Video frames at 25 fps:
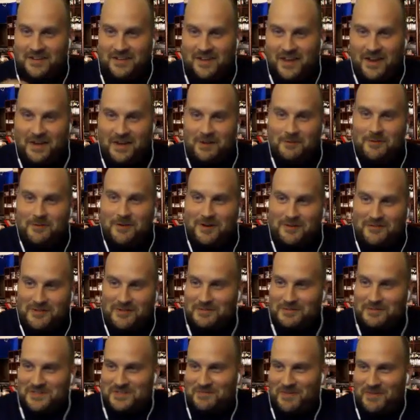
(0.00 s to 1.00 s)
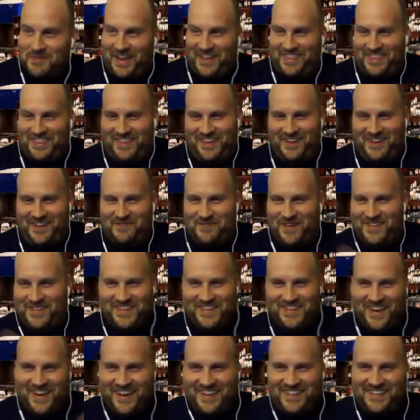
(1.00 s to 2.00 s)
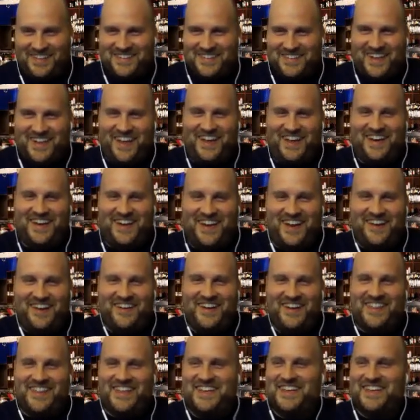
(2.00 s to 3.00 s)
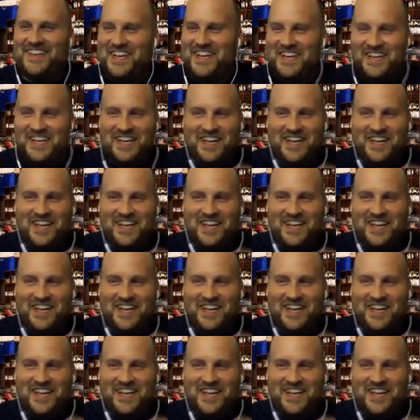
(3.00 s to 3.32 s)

any word from Samantha about the necklace? Like, I didn't hear anything.